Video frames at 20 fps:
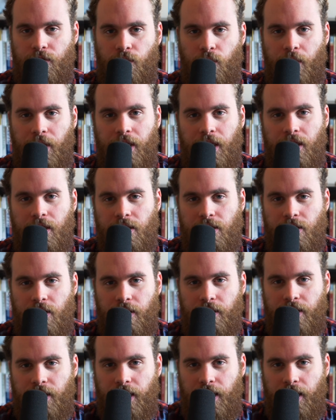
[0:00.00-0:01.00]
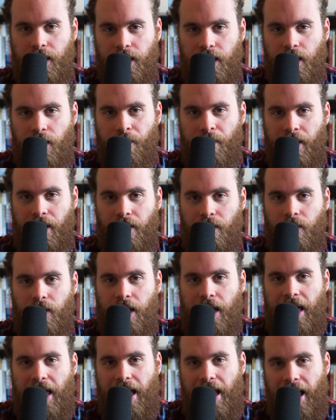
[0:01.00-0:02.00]
we need to start thinking about
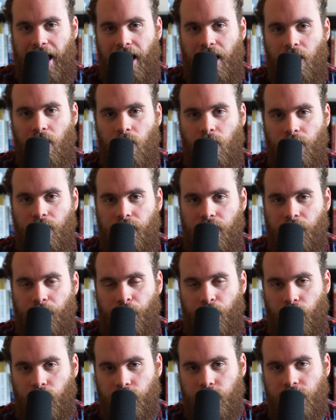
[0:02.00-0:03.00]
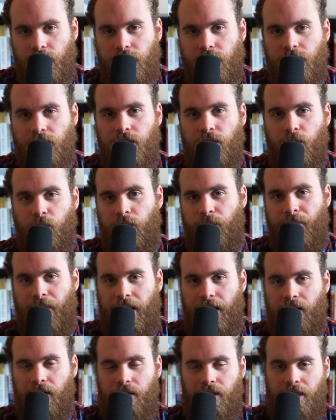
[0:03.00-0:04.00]
how the purchases that we
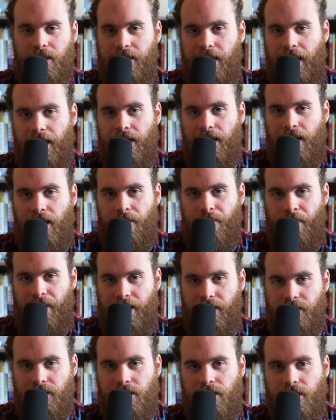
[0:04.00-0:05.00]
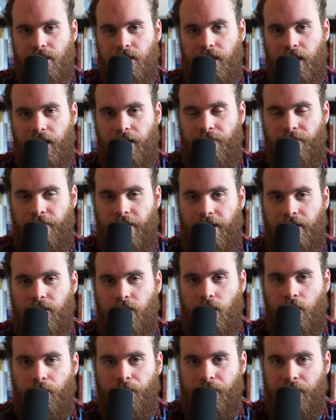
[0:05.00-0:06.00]
make on a day-to-day basis can affect
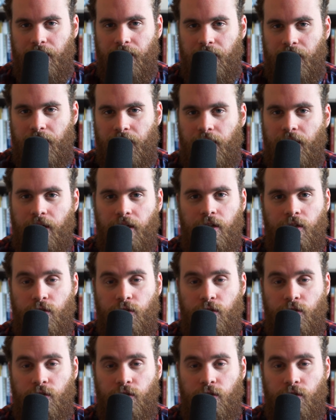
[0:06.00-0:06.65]
our ability